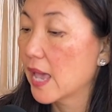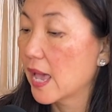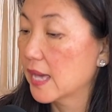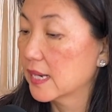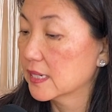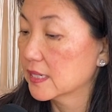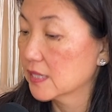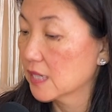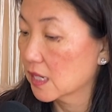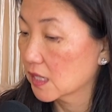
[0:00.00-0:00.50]

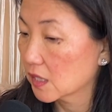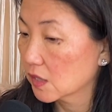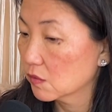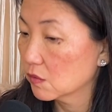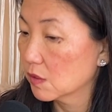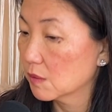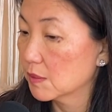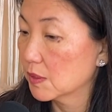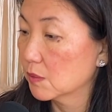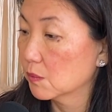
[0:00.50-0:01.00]
And in younger
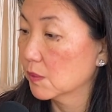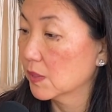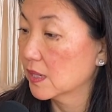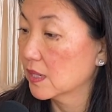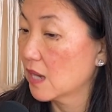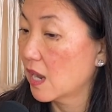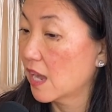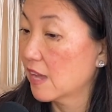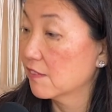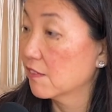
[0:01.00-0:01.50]
women,
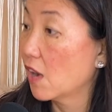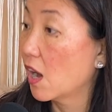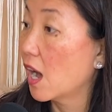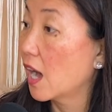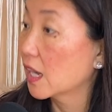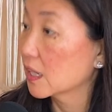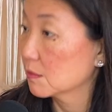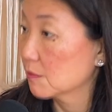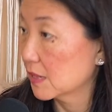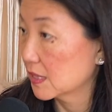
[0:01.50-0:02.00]
when I've
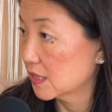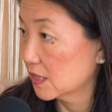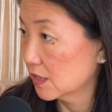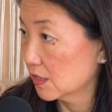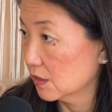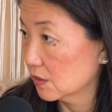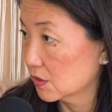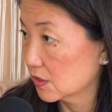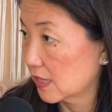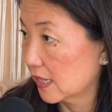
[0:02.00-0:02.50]
augmented
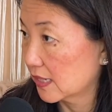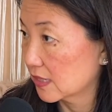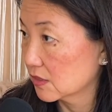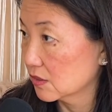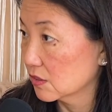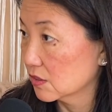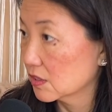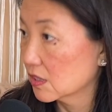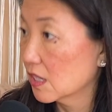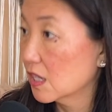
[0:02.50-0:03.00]
those
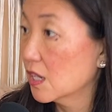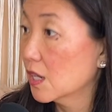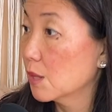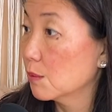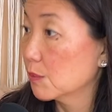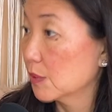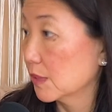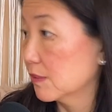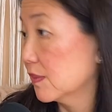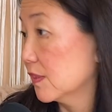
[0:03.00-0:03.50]
cycles,
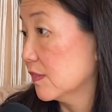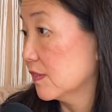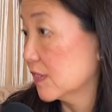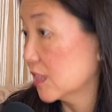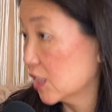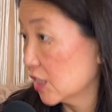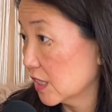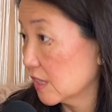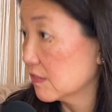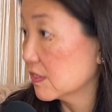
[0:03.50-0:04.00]
people have
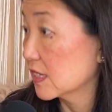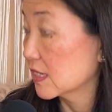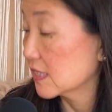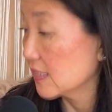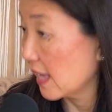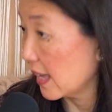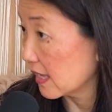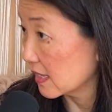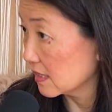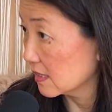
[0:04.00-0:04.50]
achieved
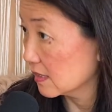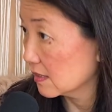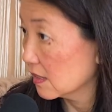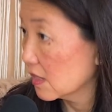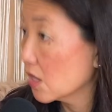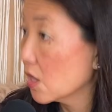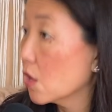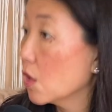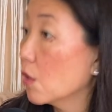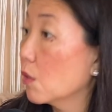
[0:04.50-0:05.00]
success.
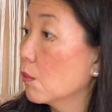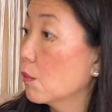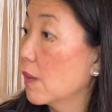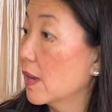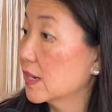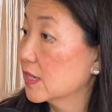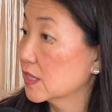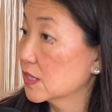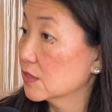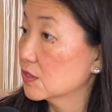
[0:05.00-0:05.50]

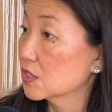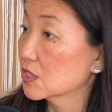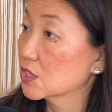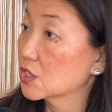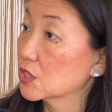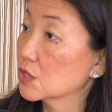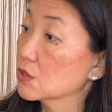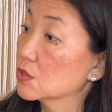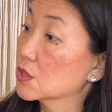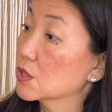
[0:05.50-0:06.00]
When you
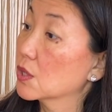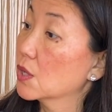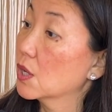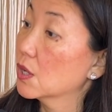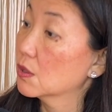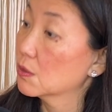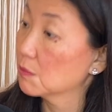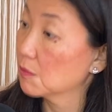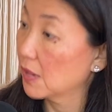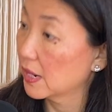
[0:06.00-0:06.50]
just use their
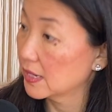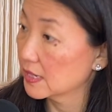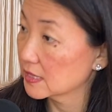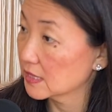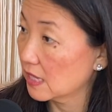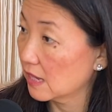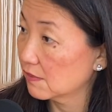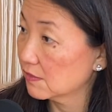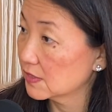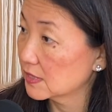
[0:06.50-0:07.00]
own
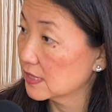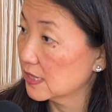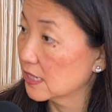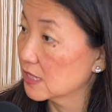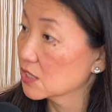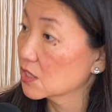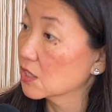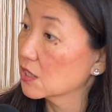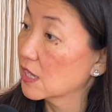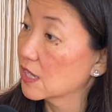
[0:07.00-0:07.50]
body's
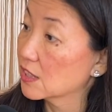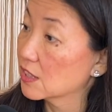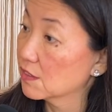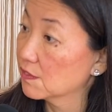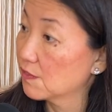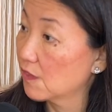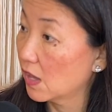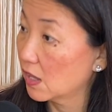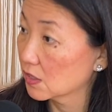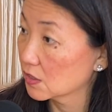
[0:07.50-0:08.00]
FSH, let the
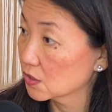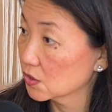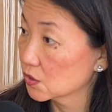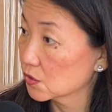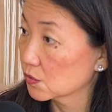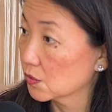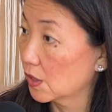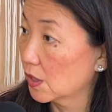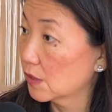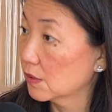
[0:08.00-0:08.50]

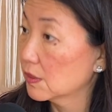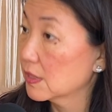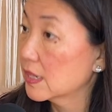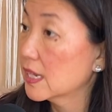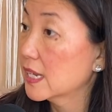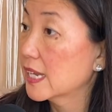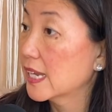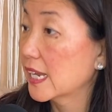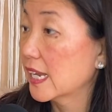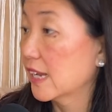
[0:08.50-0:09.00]
follicles grow.
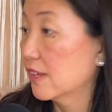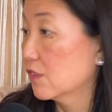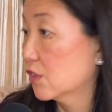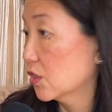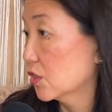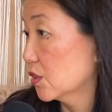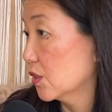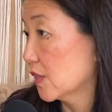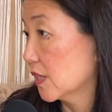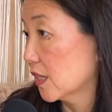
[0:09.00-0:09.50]
If
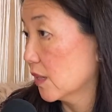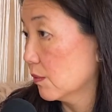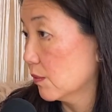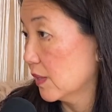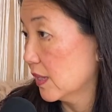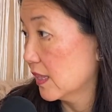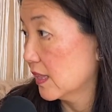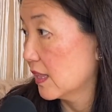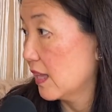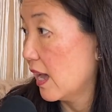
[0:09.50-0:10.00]
they're doing it
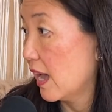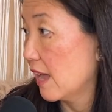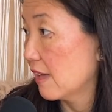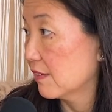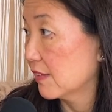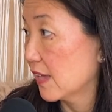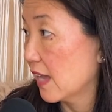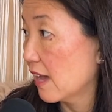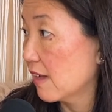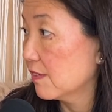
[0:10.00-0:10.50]
with
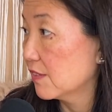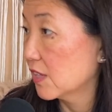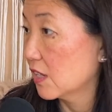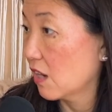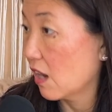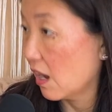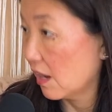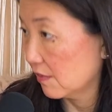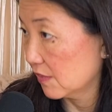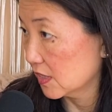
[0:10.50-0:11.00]
IVF,
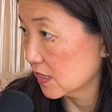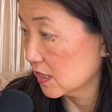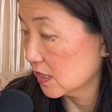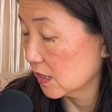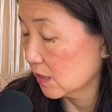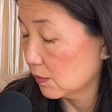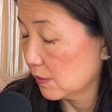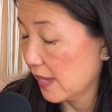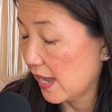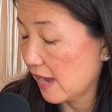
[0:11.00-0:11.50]
then
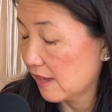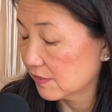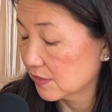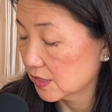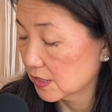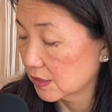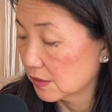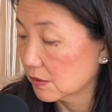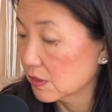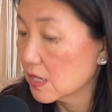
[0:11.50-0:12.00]
obviously we have
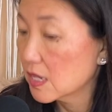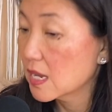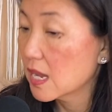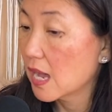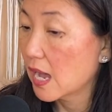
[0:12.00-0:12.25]
to